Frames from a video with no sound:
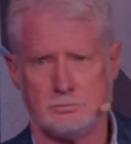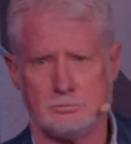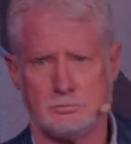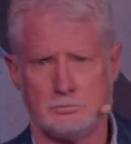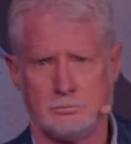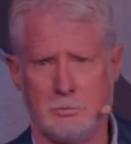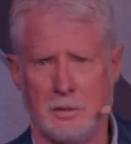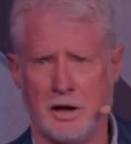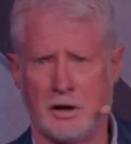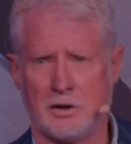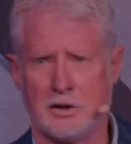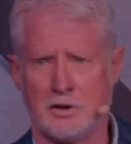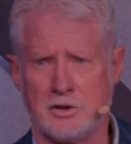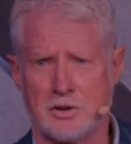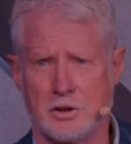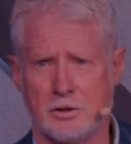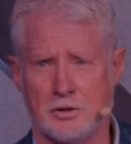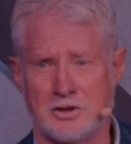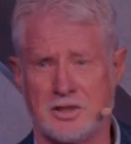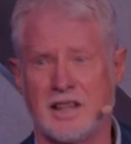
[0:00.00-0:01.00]
American
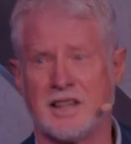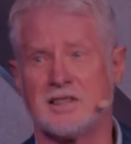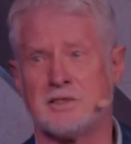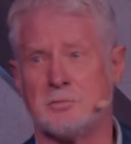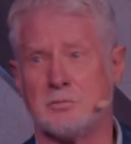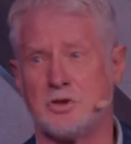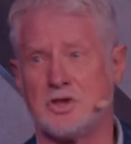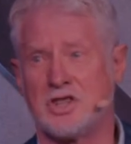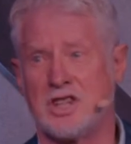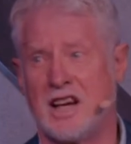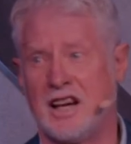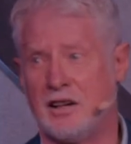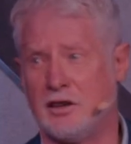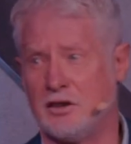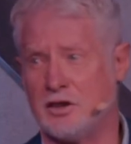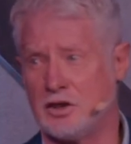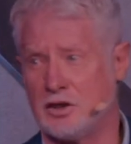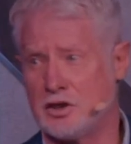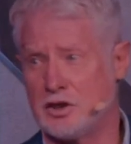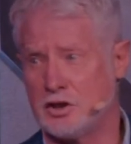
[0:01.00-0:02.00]
church got some
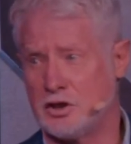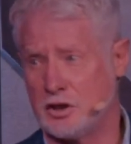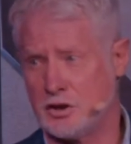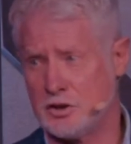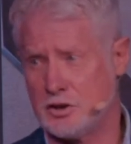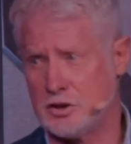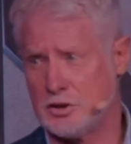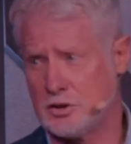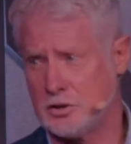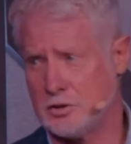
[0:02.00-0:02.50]
childishness.